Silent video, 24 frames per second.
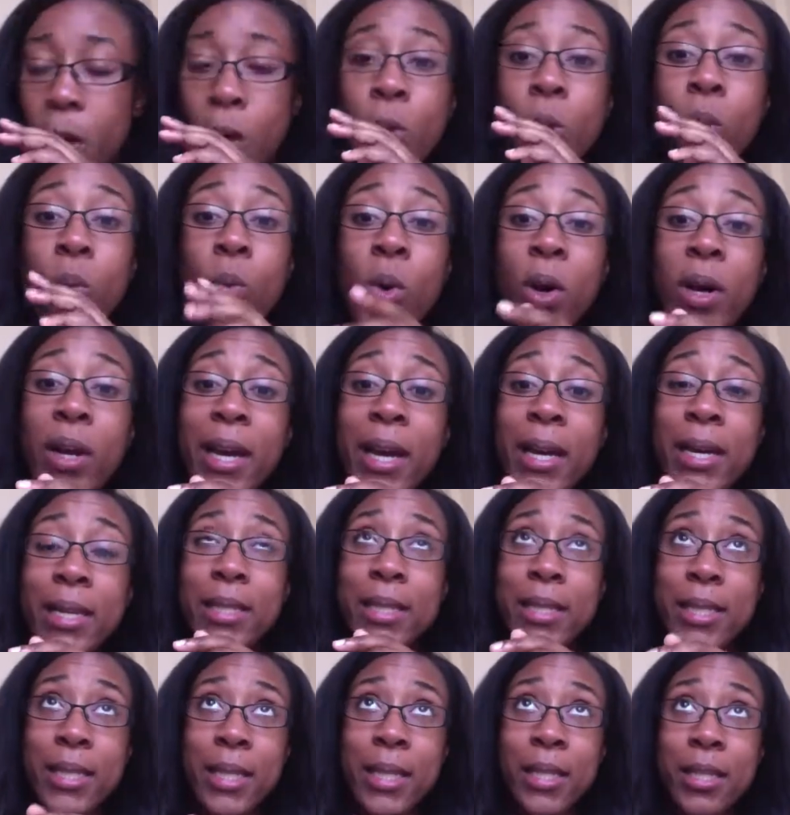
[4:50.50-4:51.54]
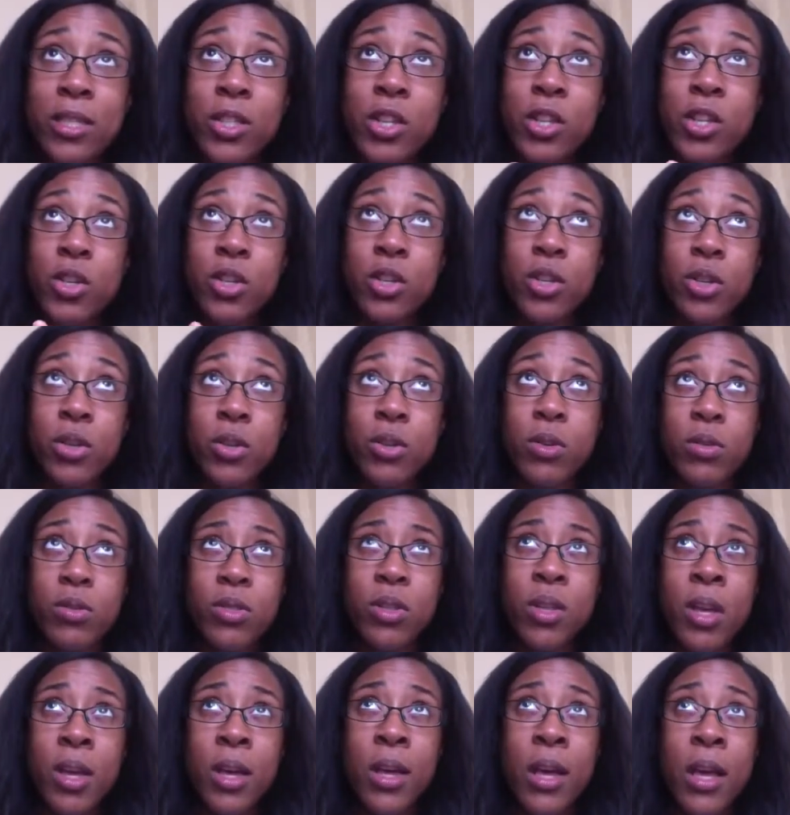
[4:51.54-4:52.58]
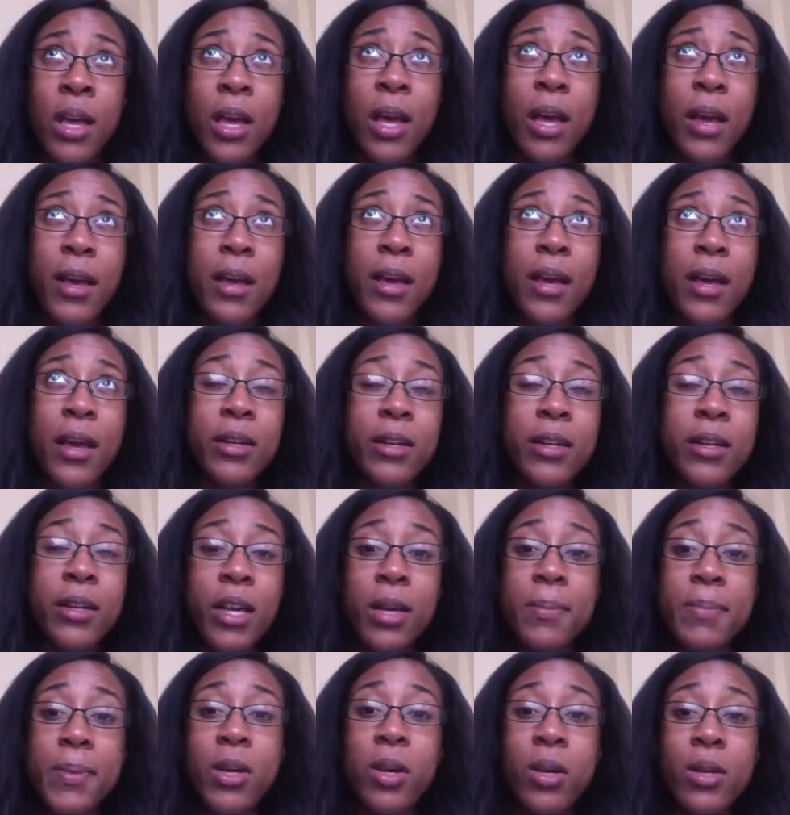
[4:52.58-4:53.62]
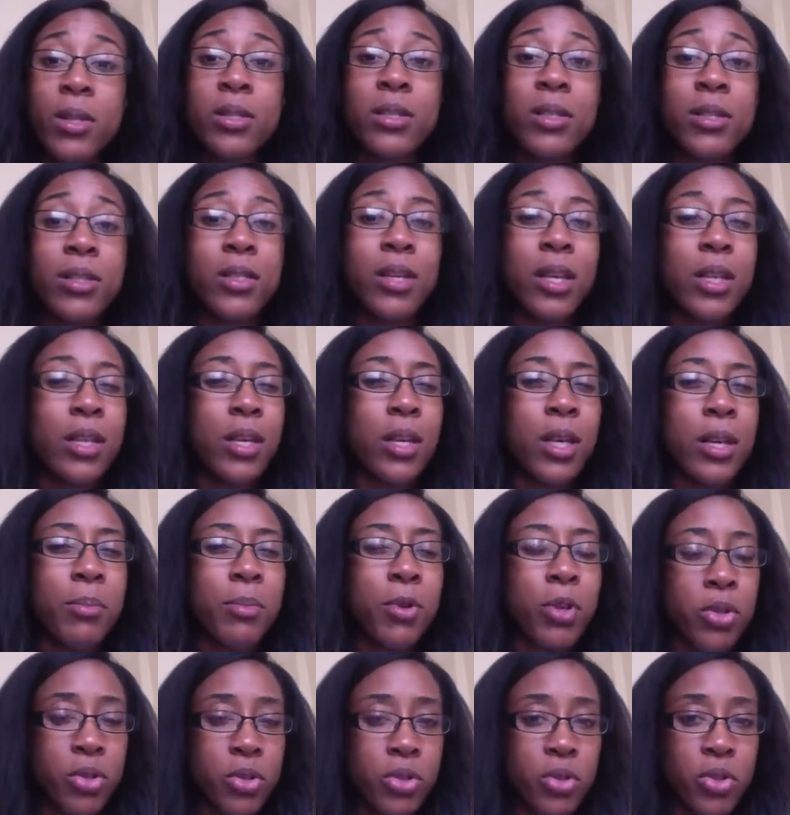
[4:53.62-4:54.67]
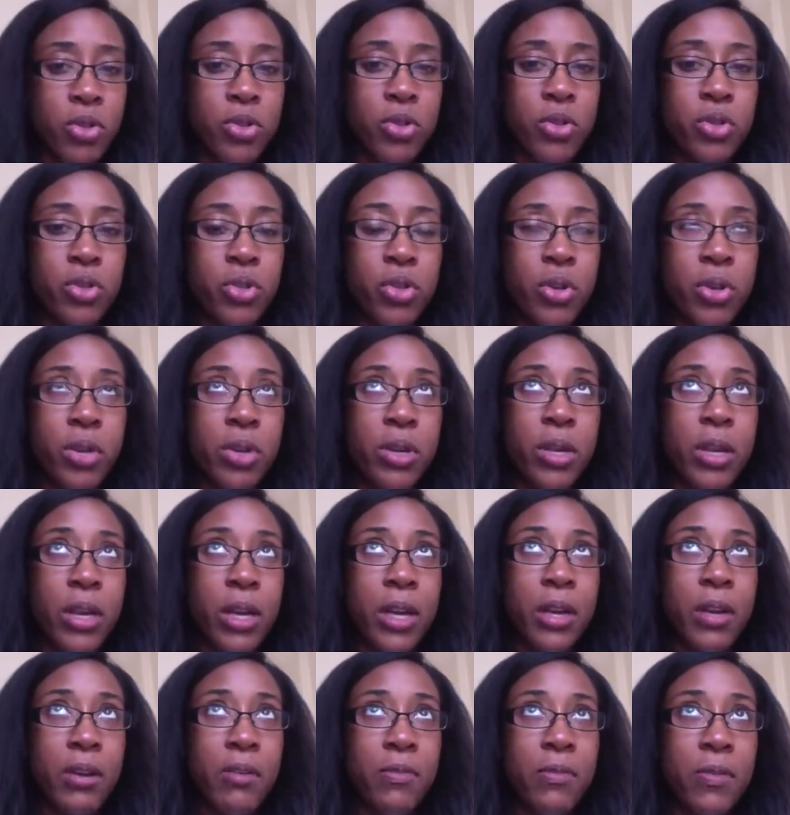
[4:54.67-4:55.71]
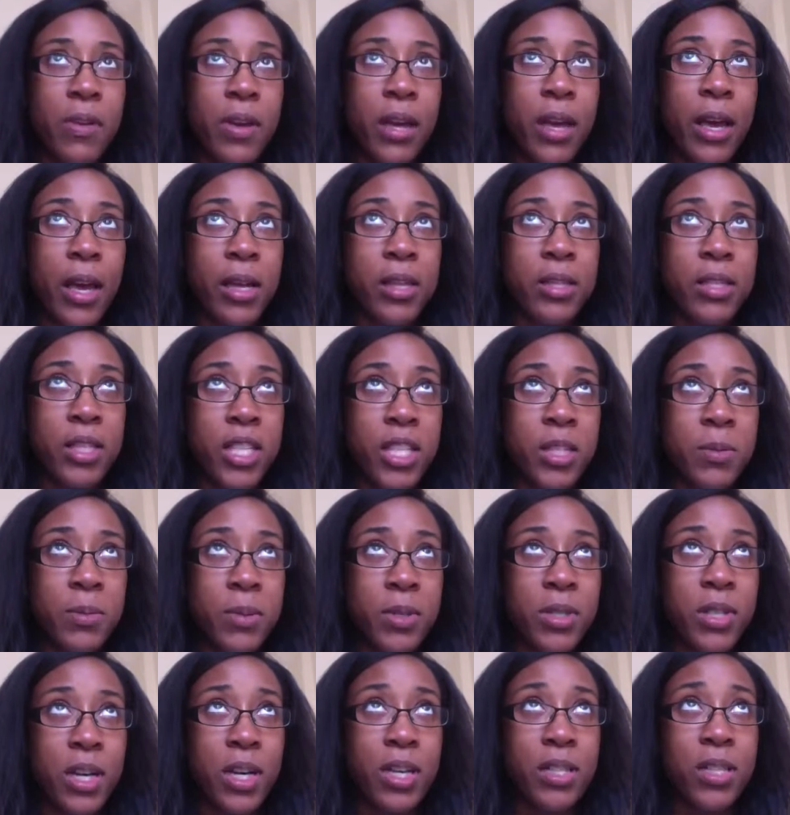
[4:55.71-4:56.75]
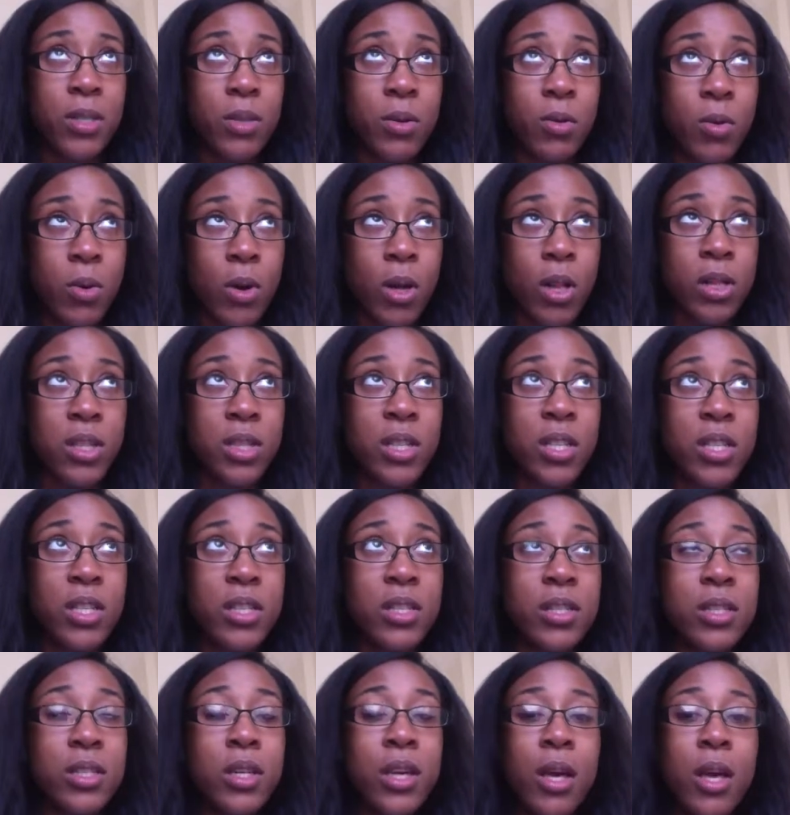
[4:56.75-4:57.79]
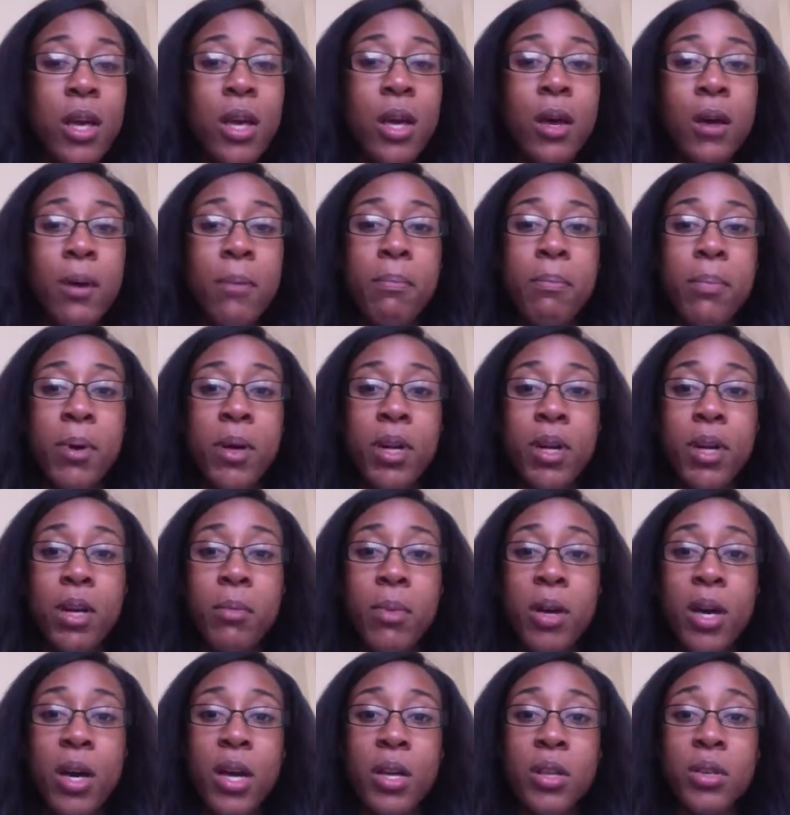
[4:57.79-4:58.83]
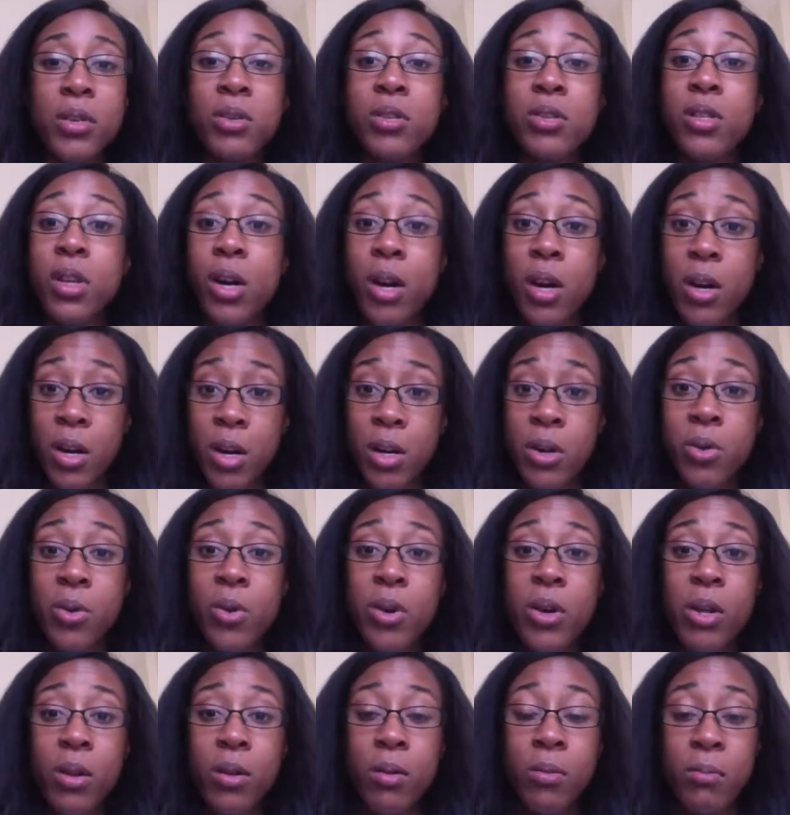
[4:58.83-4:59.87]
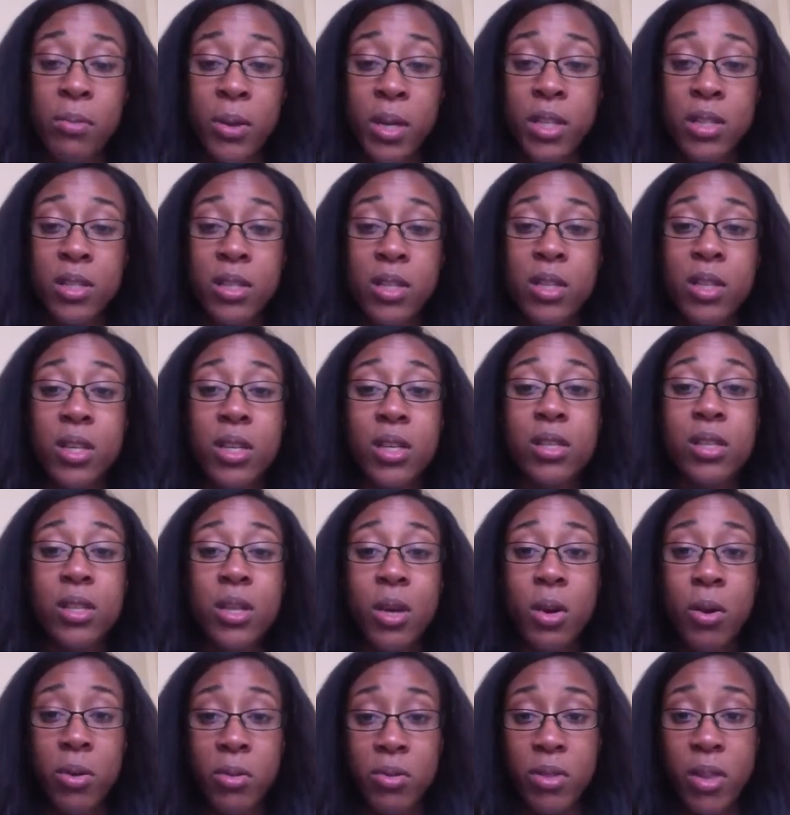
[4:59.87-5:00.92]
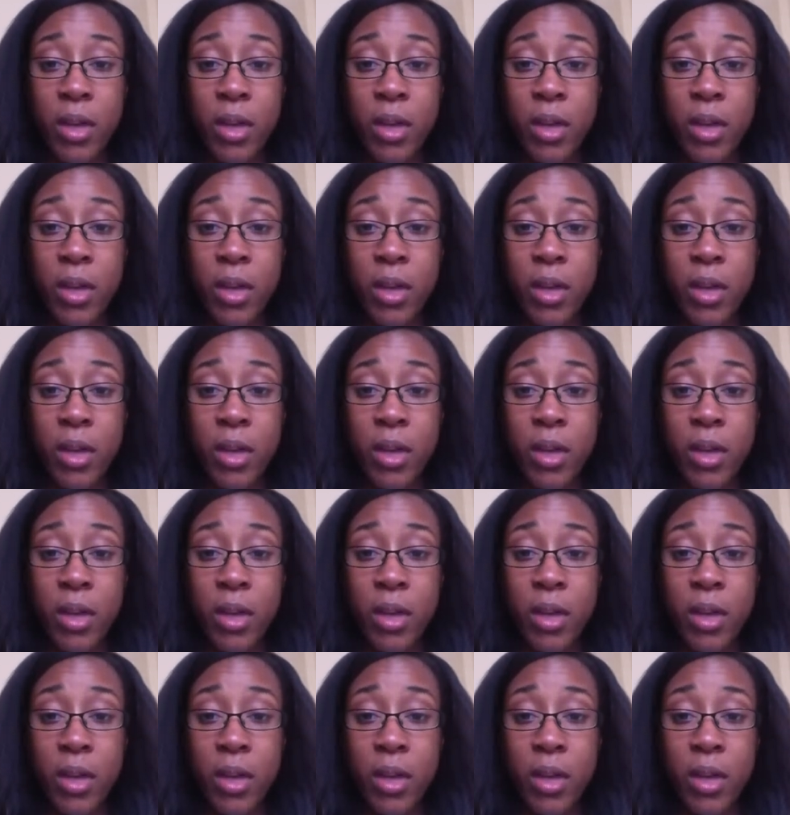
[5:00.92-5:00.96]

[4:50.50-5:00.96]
What I did use, and be honest in saying that I'm not too sure if it has heat protectant qualities. But I use argan oil basically to coat the